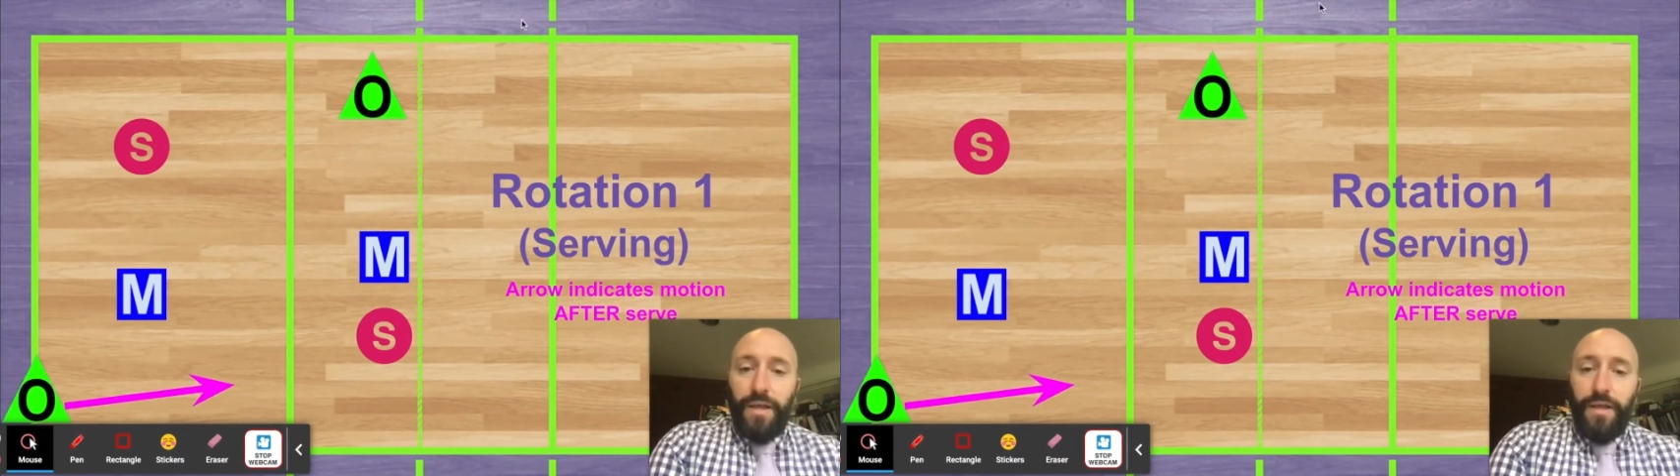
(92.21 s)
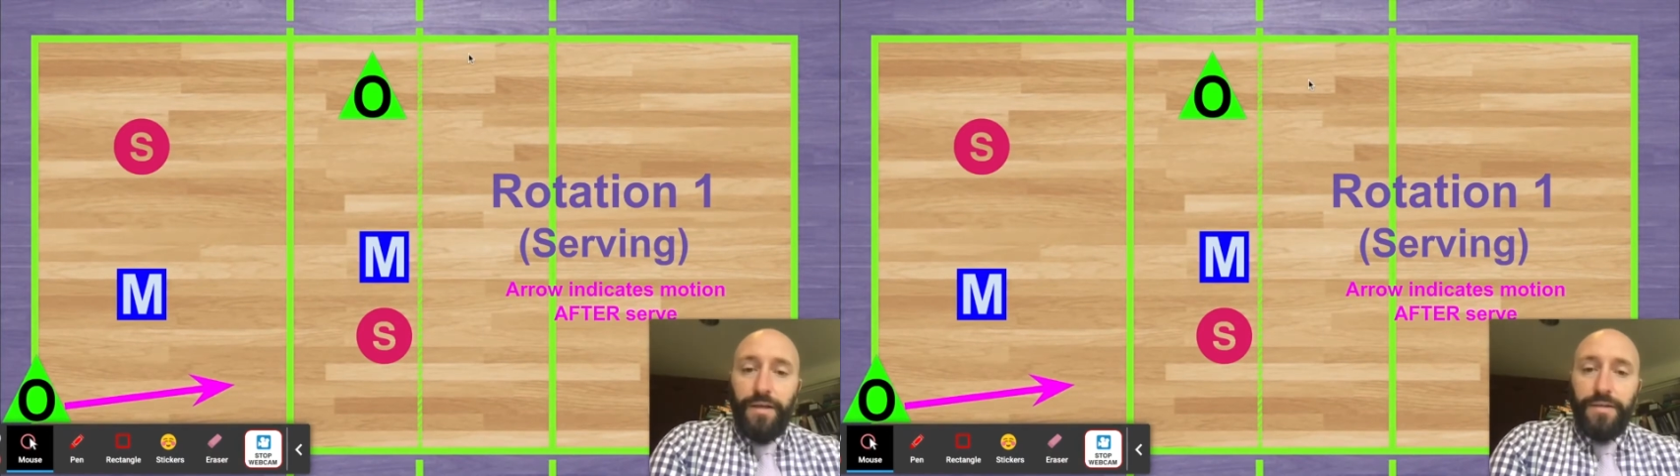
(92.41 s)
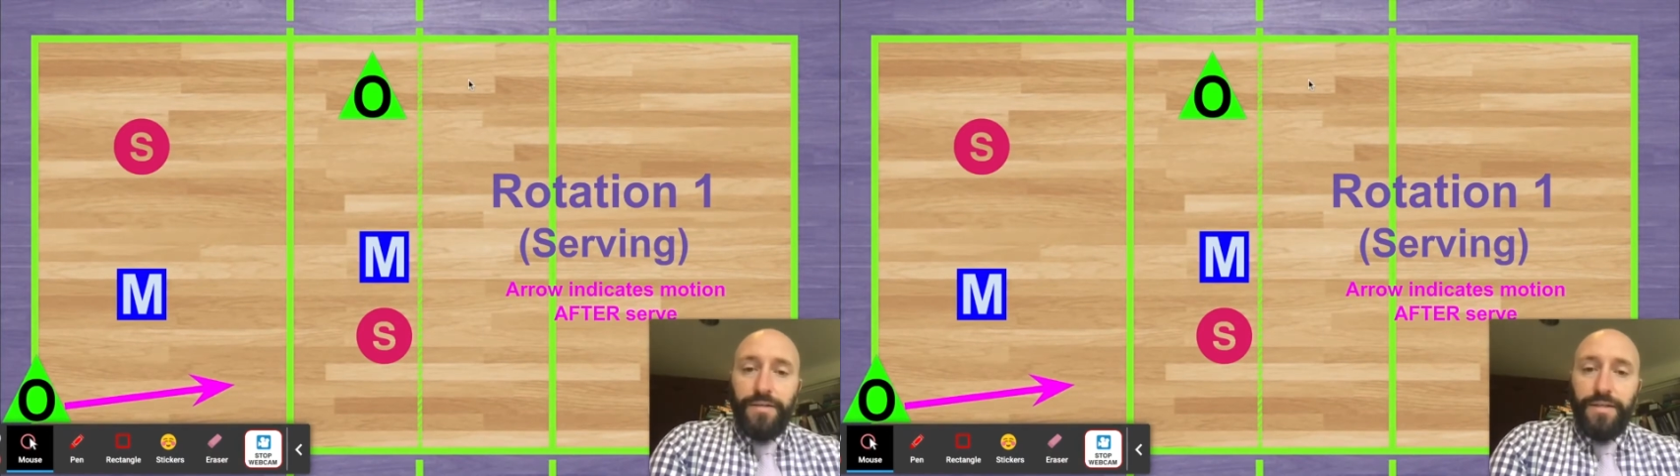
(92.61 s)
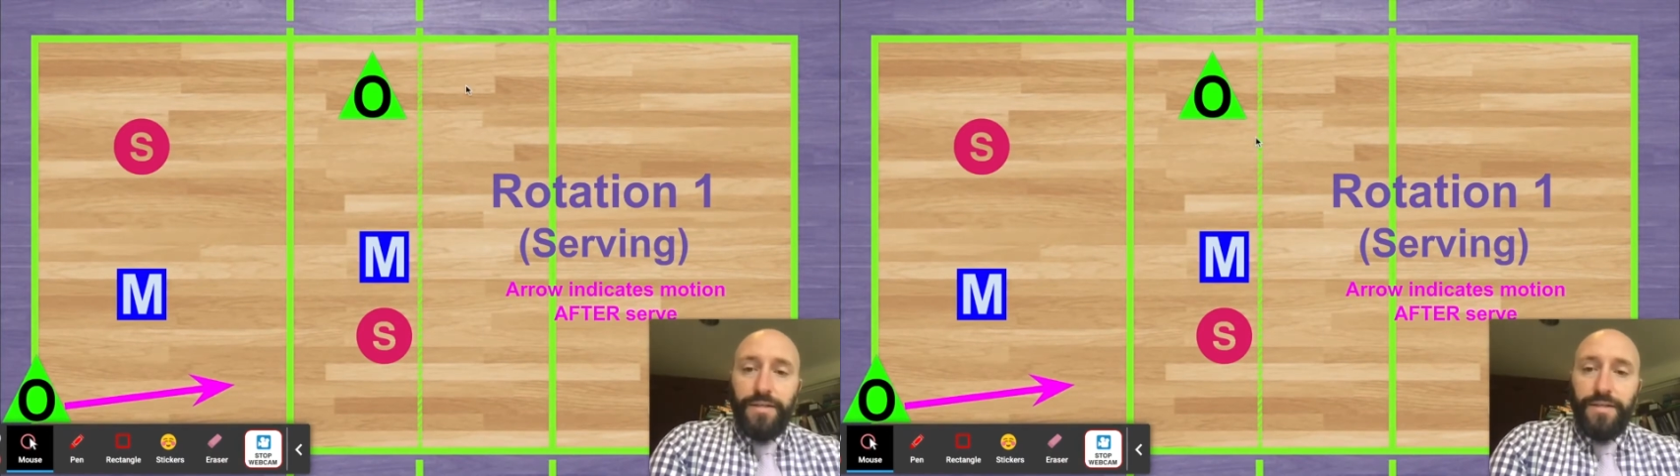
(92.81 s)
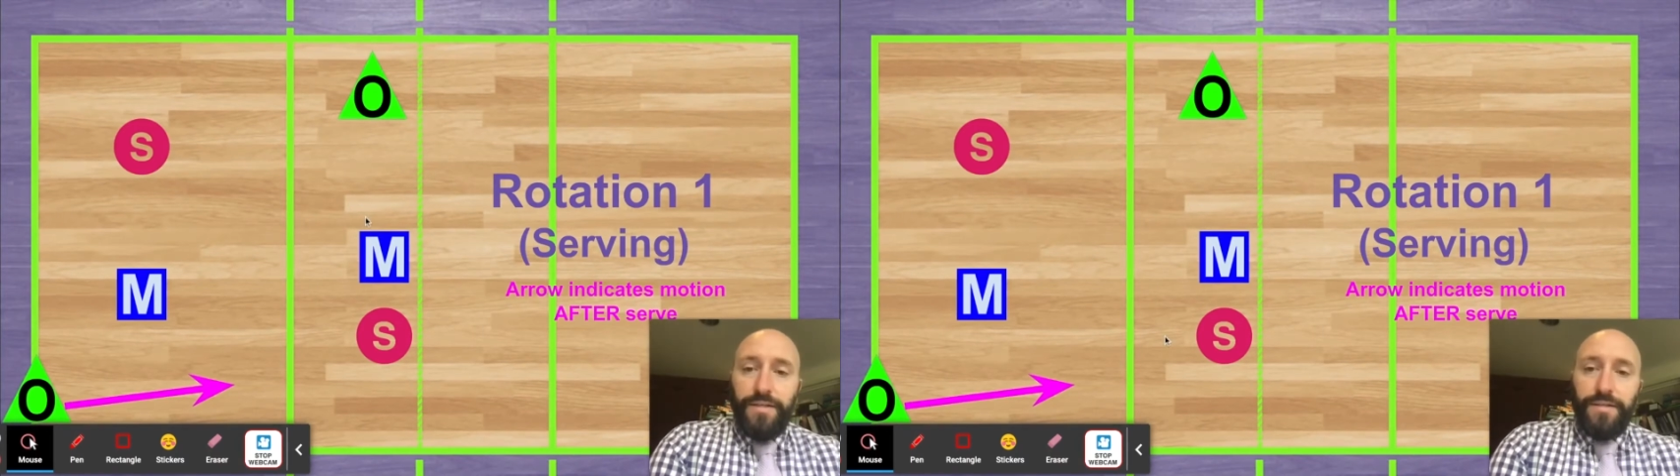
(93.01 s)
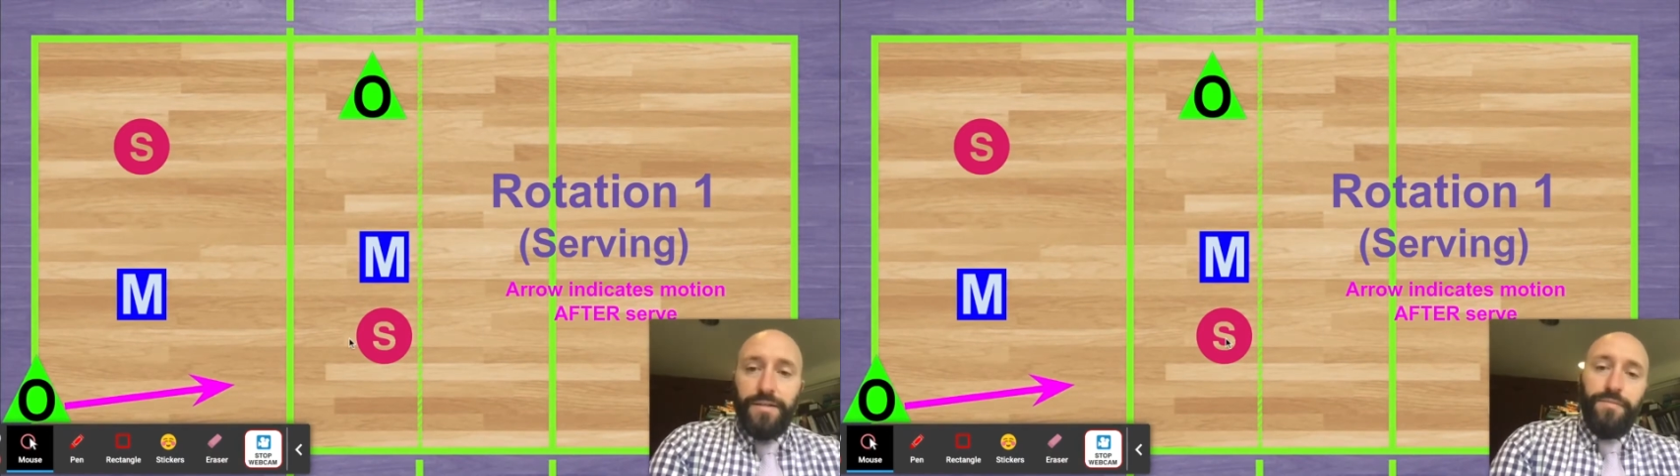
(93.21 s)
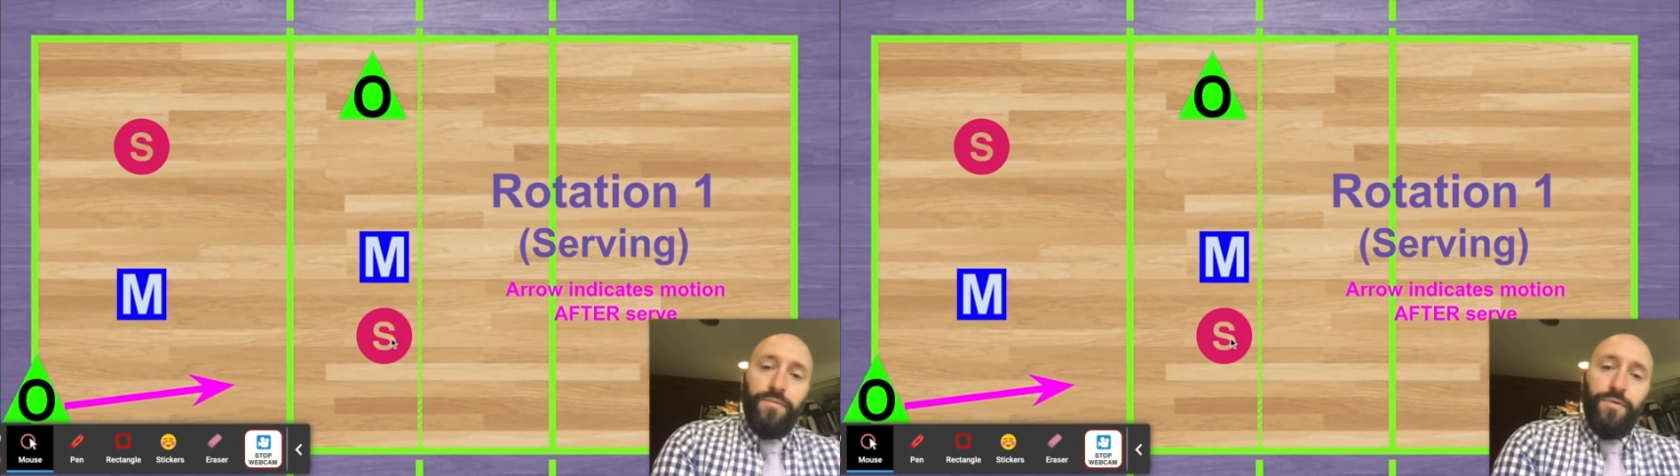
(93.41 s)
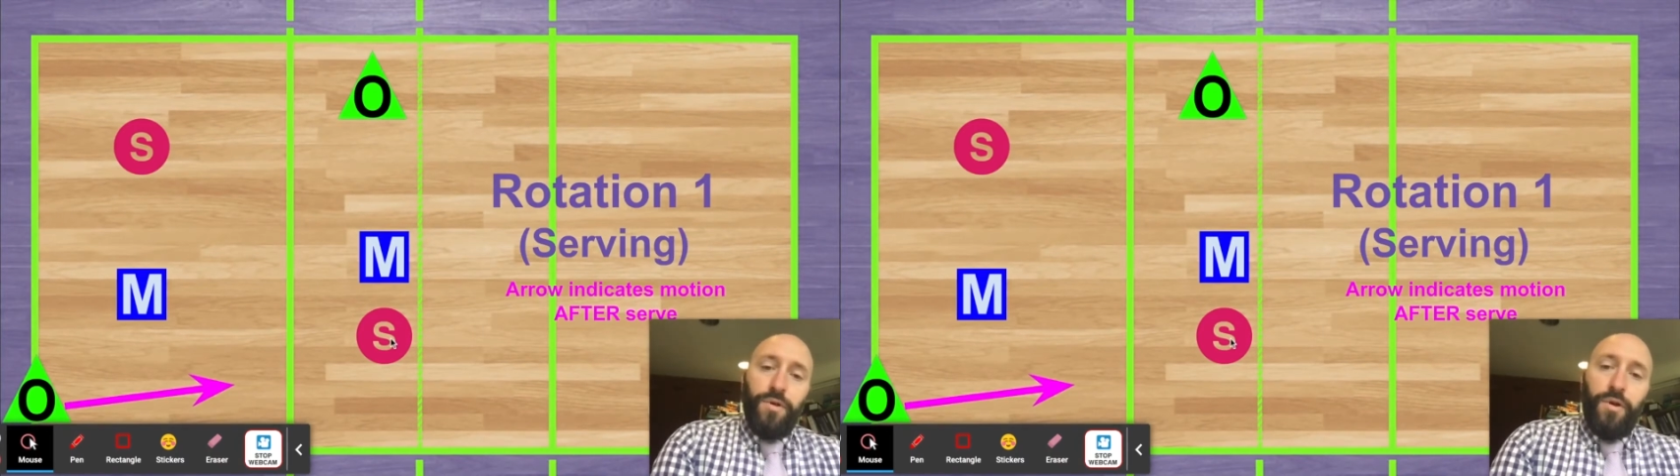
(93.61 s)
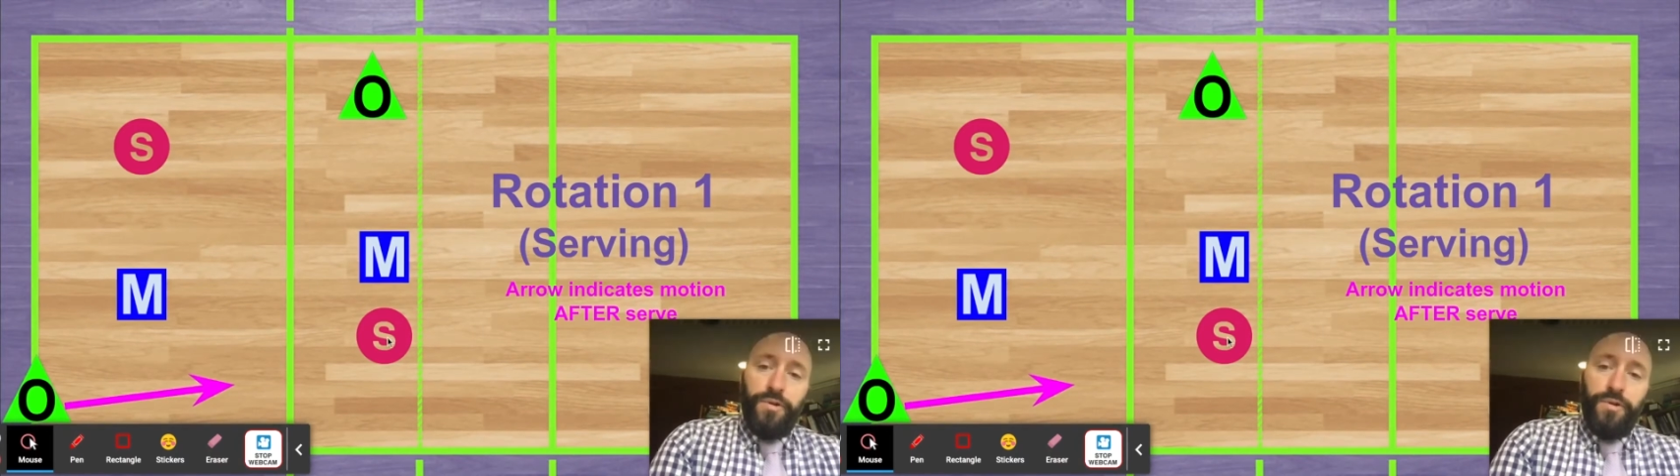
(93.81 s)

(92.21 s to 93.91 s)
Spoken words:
and this is a